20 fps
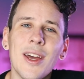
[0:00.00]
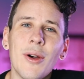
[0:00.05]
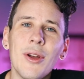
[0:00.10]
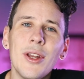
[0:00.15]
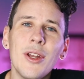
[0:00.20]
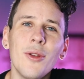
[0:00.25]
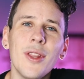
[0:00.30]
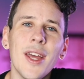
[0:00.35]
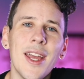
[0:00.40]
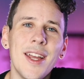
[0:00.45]
Now I
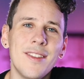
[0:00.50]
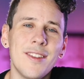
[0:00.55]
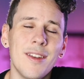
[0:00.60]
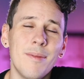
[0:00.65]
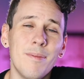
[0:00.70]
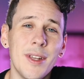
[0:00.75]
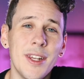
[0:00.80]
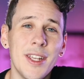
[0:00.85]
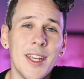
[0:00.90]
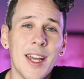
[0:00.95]
know the
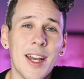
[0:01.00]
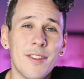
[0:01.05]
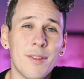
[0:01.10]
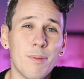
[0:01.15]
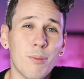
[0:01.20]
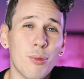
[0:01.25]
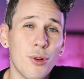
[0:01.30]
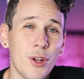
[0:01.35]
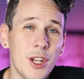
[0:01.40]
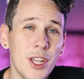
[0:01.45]
ATEM Mini has
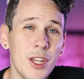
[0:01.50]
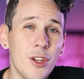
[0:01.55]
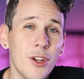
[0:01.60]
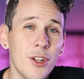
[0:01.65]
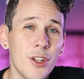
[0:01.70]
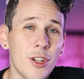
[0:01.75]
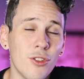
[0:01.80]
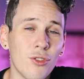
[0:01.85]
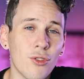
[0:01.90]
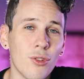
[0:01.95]
pretty
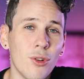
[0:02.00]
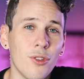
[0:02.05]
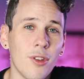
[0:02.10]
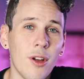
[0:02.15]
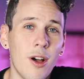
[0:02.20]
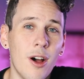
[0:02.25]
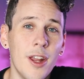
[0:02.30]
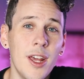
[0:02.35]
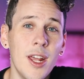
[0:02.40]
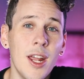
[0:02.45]
good controls
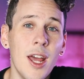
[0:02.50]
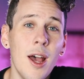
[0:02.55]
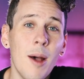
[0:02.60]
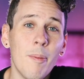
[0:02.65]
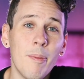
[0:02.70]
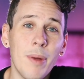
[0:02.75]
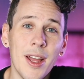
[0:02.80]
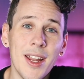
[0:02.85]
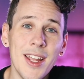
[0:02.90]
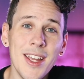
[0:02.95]
on it,
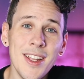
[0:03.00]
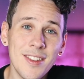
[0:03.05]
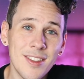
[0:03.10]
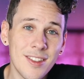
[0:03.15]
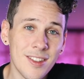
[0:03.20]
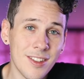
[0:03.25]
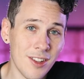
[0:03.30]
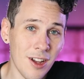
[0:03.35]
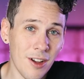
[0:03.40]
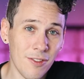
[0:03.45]
but it's
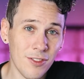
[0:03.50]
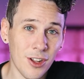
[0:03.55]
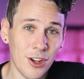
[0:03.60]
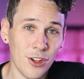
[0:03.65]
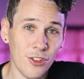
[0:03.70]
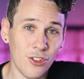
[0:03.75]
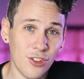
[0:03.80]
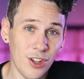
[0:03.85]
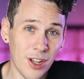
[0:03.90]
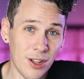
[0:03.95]
stuffed on
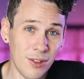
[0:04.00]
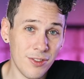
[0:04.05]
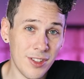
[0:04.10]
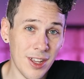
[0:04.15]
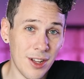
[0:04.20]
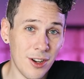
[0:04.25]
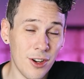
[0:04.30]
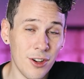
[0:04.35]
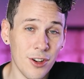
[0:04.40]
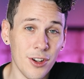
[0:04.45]
a shelf
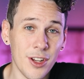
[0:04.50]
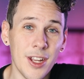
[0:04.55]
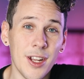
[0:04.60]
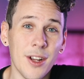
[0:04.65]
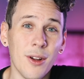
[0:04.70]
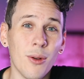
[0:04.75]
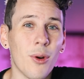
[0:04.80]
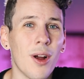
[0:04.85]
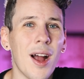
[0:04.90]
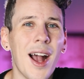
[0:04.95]
down under
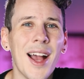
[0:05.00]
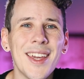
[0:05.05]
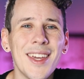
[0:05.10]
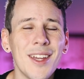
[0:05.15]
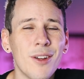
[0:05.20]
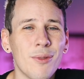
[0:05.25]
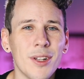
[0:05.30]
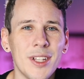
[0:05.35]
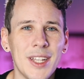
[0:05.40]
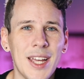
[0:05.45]
here where I
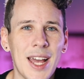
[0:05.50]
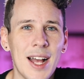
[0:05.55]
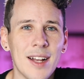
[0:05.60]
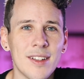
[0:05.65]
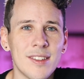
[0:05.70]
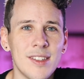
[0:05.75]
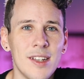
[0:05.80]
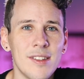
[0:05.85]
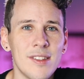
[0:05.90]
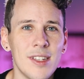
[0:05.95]
can't really
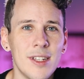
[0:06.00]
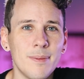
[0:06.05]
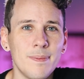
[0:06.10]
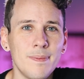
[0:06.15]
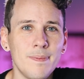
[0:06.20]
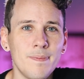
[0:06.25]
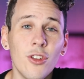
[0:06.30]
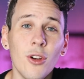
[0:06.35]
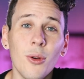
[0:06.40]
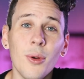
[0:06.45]
access it.
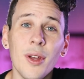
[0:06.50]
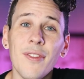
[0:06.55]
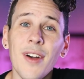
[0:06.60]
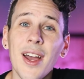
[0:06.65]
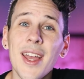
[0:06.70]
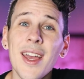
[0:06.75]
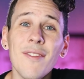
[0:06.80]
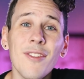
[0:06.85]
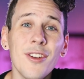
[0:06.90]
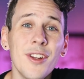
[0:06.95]
So if
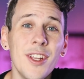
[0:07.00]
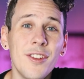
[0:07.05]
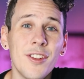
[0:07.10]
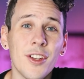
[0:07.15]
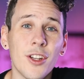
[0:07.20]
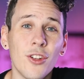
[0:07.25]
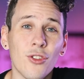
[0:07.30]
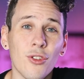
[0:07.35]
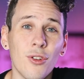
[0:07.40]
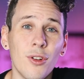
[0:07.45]
I ever need
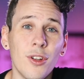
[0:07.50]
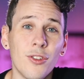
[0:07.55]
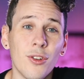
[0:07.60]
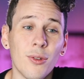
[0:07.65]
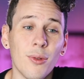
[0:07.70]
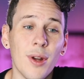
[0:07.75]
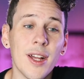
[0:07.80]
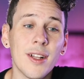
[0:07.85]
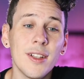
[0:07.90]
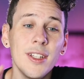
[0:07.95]
to control it
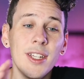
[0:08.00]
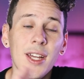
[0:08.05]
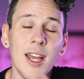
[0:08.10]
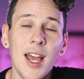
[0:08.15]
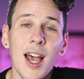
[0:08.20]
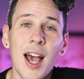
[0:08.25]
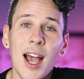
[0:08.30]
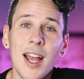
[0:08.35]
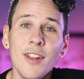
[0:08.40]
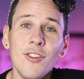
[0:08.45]
directly,
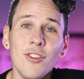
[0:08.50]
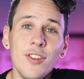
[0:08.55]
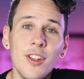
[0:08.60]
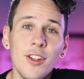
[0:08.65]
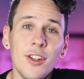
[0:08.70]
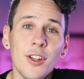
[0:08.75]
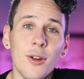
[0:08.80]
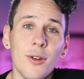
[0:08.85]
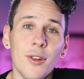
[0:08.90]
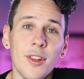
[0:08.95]
I just
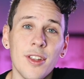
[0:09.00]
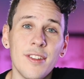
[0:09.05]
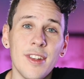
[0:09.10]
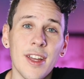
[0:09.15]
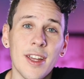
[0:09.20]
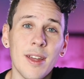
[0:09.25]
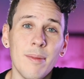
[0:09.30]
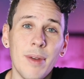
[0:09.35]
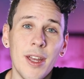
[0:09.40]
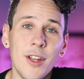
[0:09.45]
need to go to the
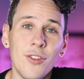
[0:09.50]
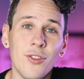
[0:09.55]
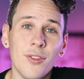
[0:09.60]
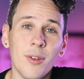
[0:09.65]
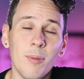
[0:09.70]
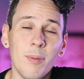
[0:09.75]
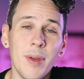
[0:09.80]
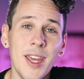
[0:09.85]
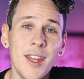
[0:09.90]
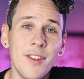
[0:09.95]
second page of
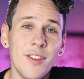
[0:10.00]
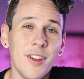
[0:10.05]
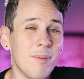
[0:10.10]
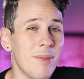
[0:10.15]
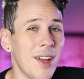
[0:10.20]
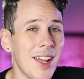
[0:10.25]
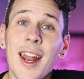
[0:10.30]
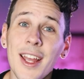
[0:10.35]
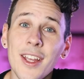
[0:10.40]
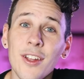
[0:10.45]

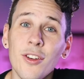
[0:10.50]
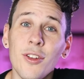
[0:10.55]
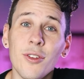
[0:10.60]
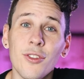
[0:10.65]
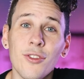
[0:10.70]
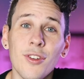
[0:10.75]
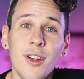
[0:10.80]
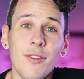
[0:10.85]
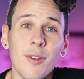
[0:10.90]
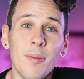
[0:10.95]
Companion and I can do it
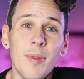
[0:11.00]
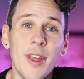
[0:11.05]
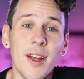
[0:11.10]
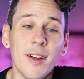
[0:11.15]
straight from